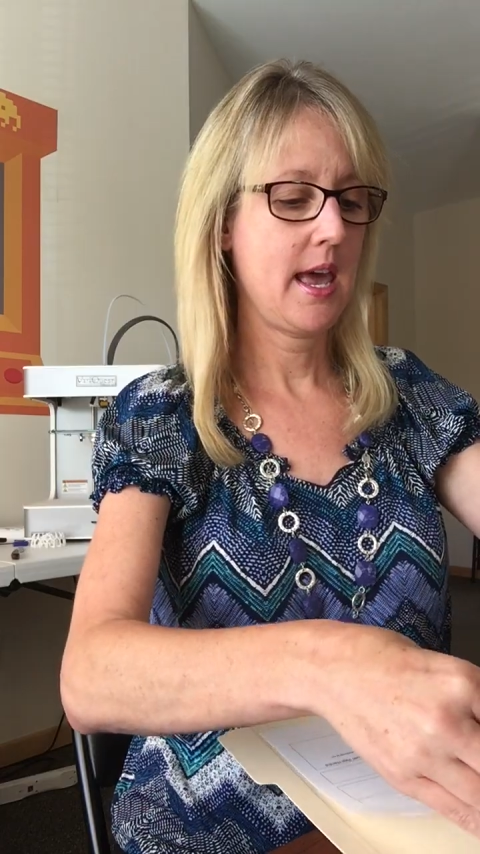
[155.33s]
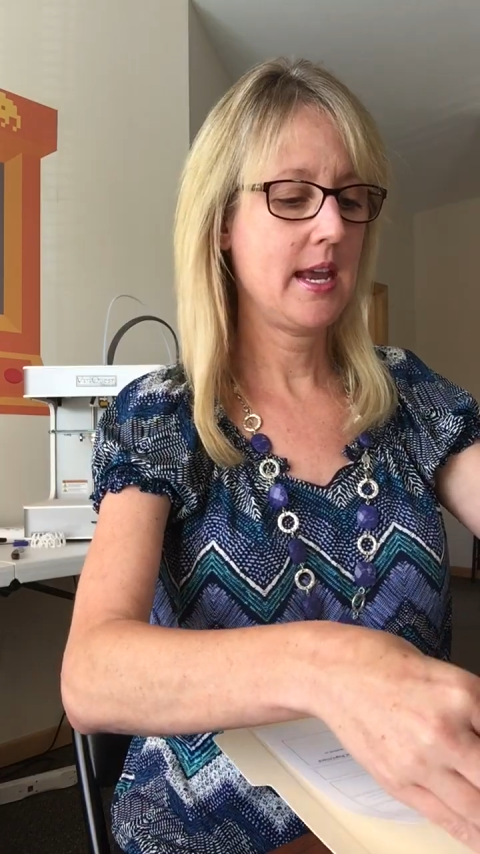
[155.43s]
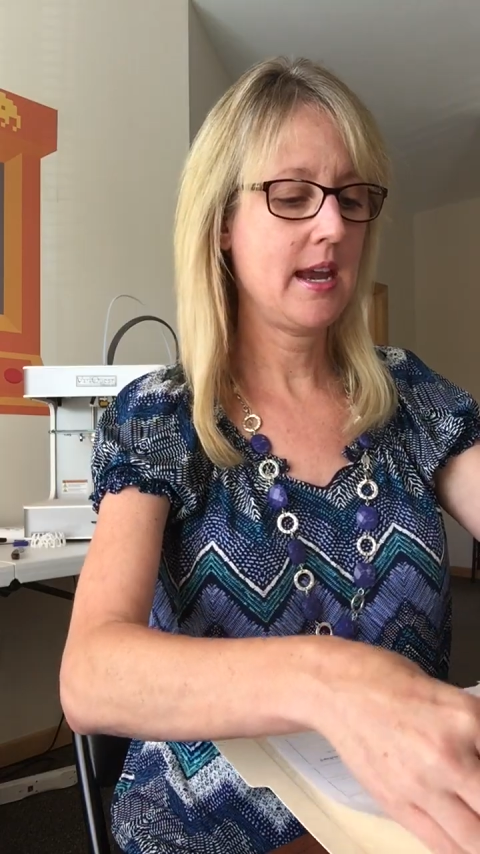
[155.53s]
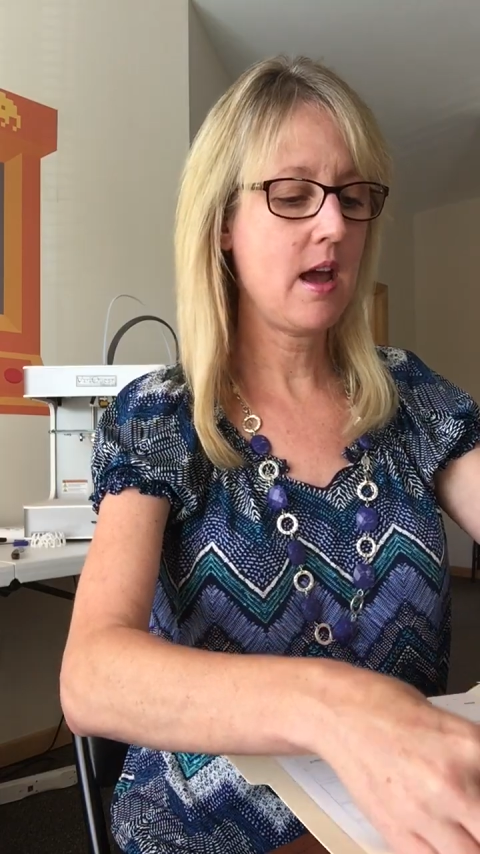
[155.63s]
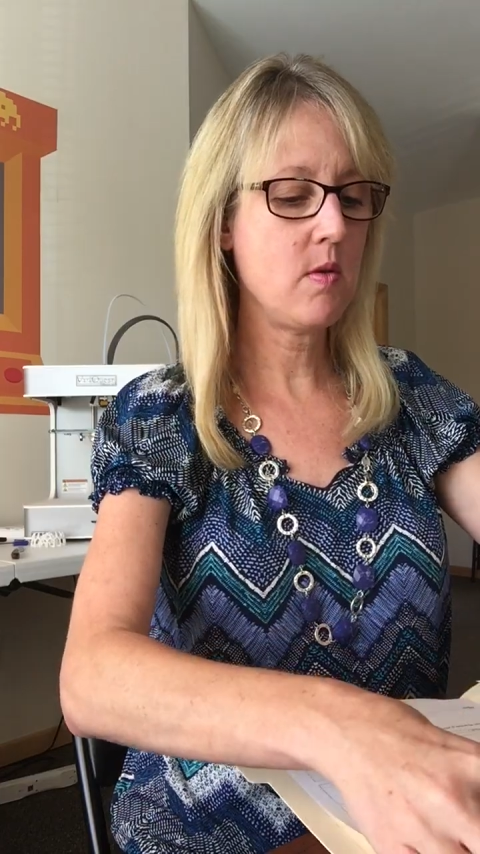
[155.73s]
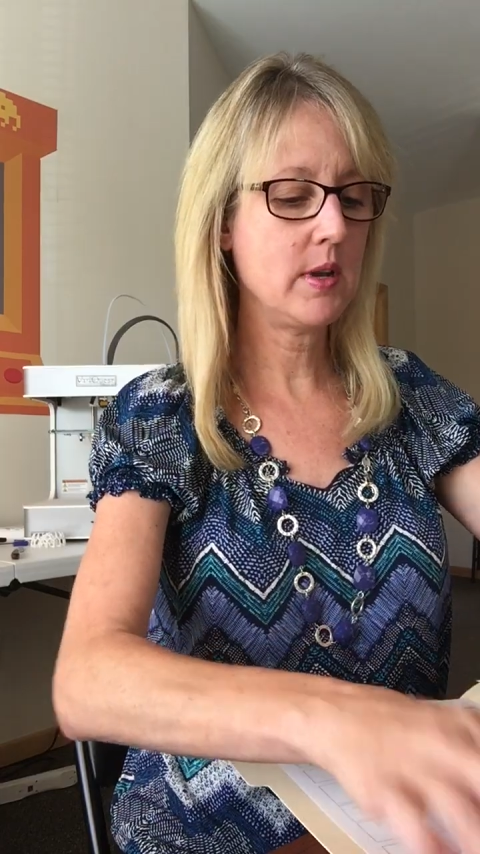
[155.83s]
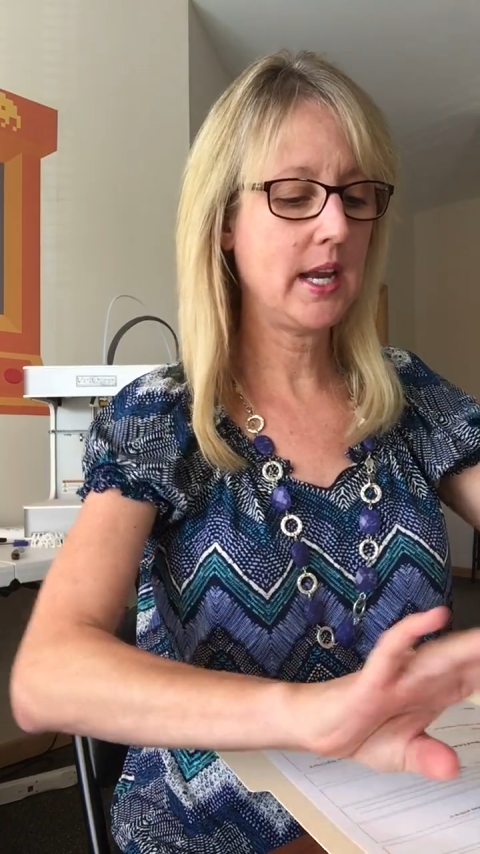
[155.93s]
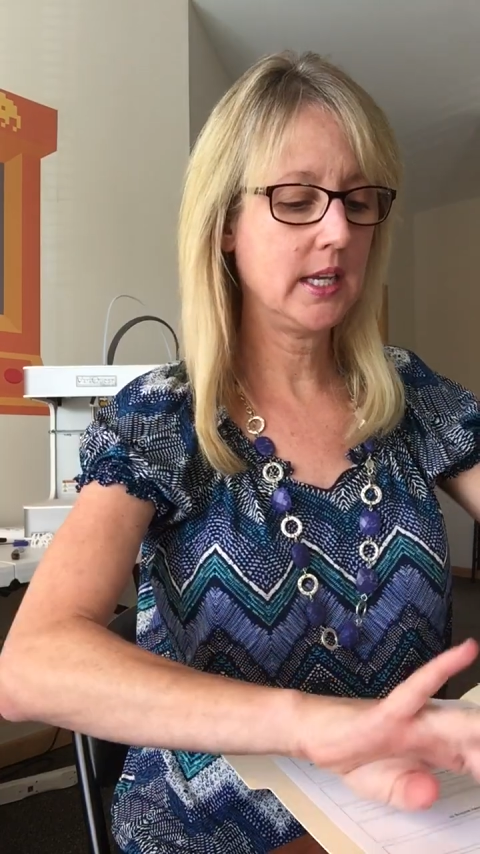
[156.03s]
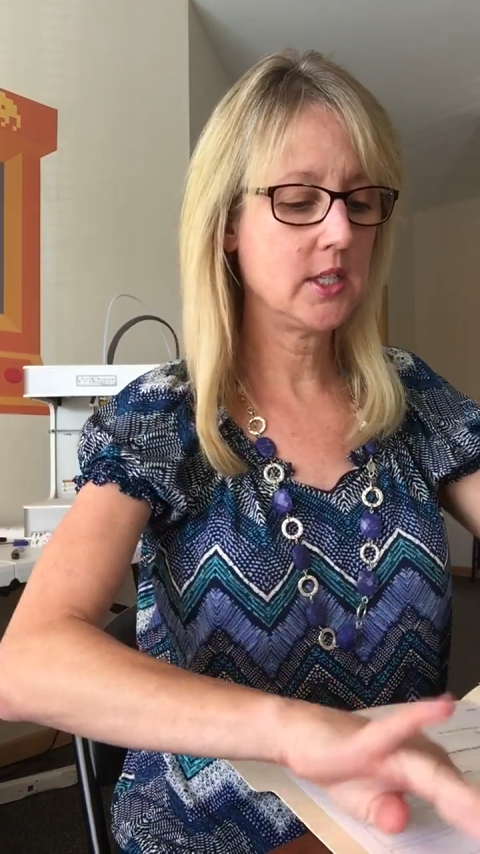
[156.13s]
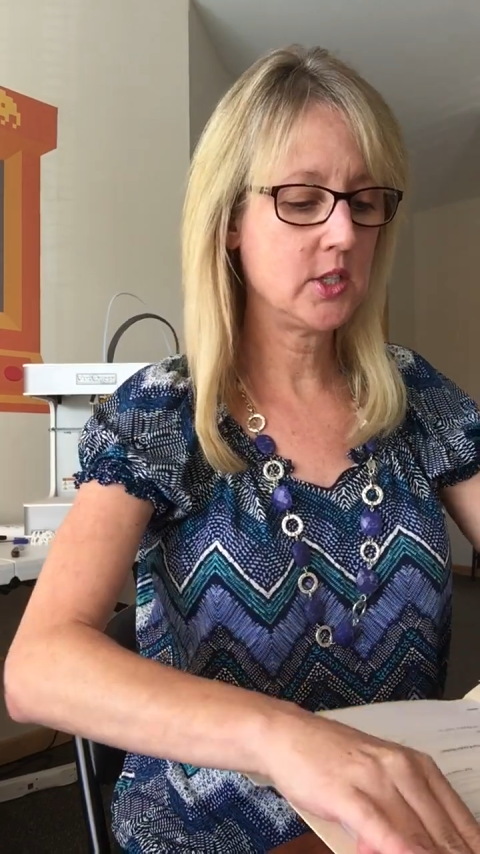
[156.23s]
And now what
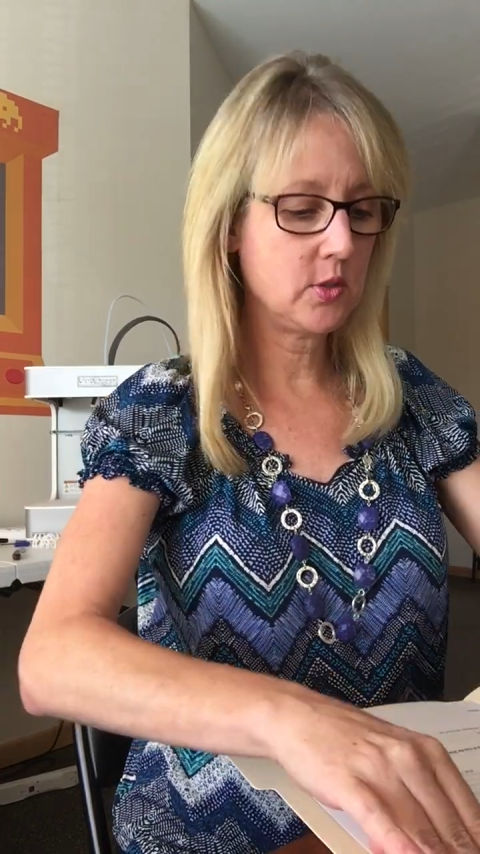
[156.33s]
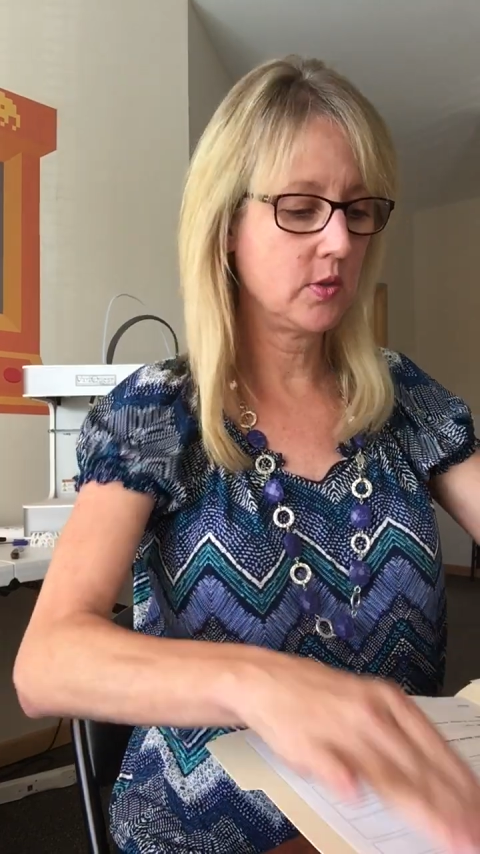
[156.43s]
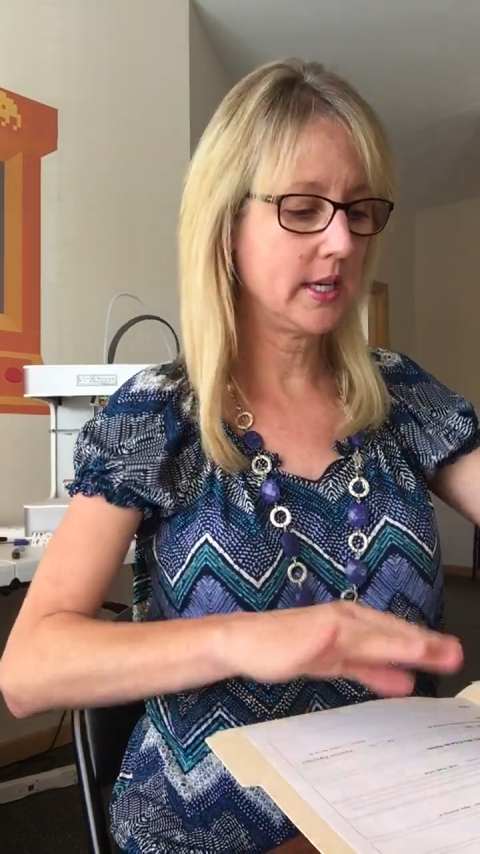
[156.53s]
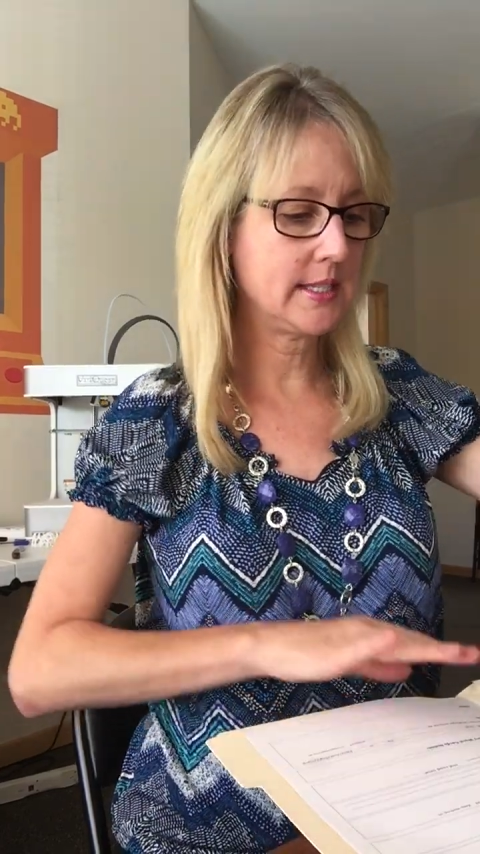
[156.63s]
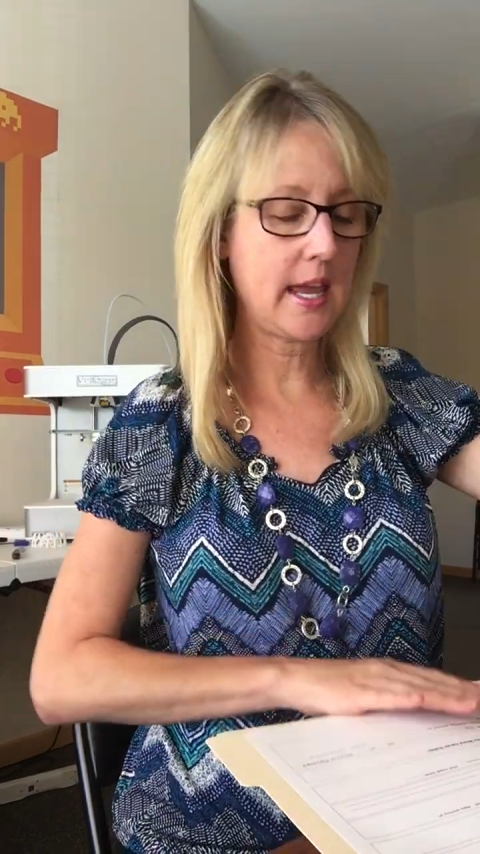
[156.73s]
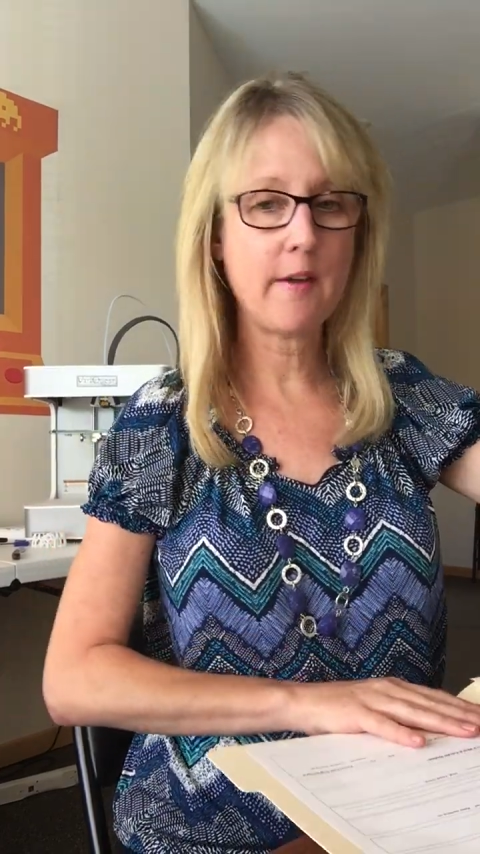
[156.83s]
I can do is